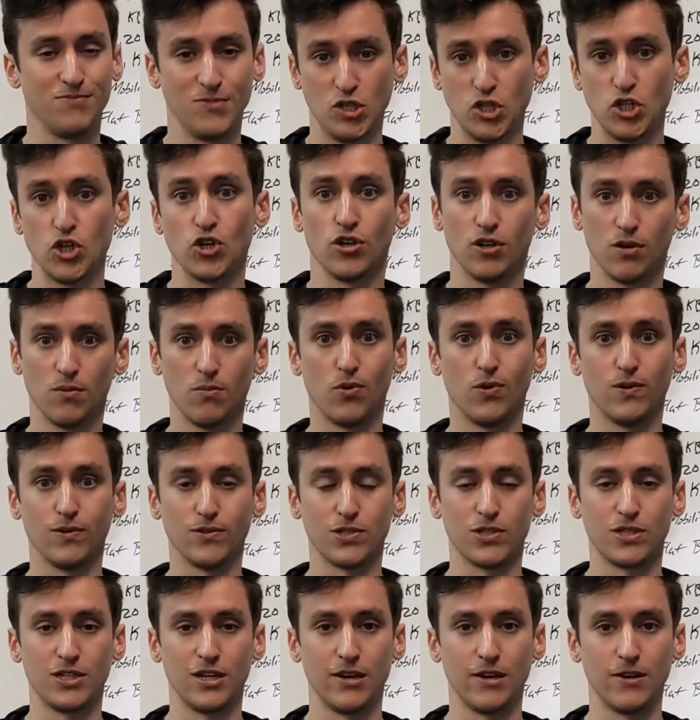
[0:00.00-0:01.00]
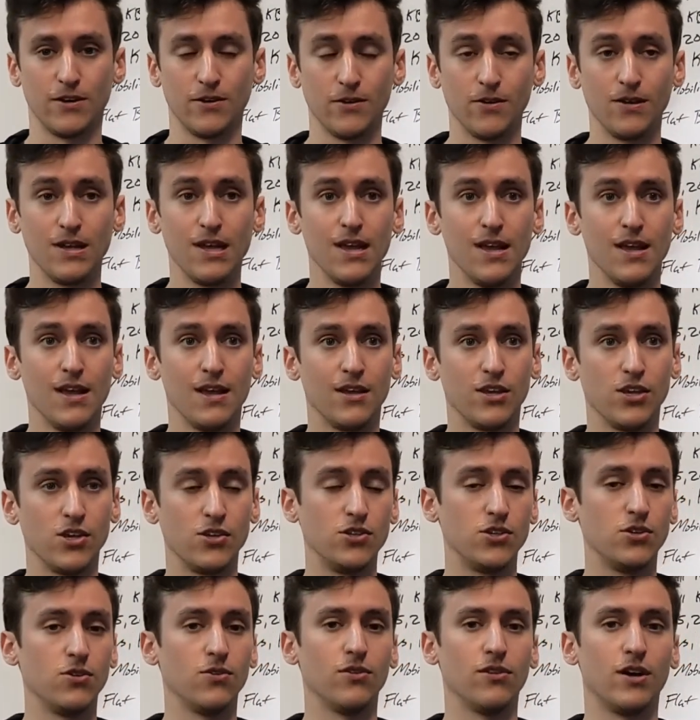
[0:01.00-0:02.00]
durable, so you can
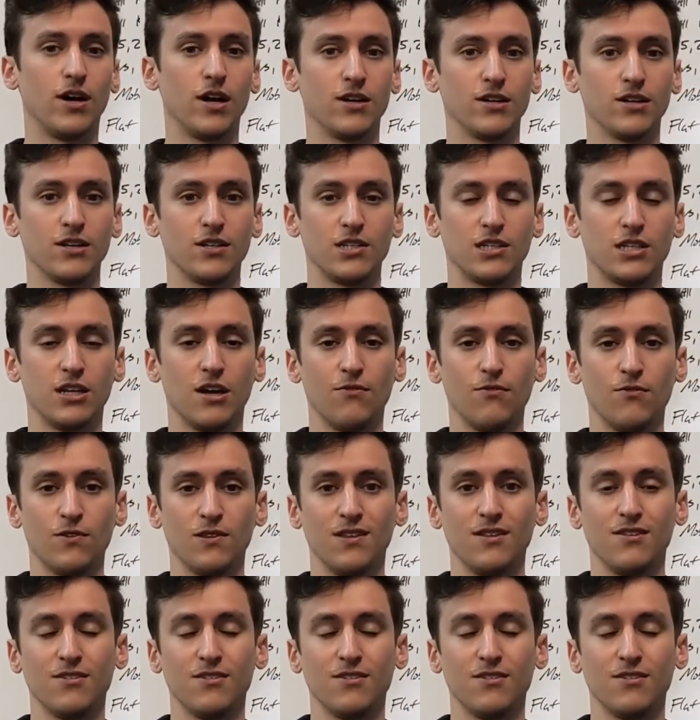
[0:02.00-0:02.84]
do a lot of good stuff with it.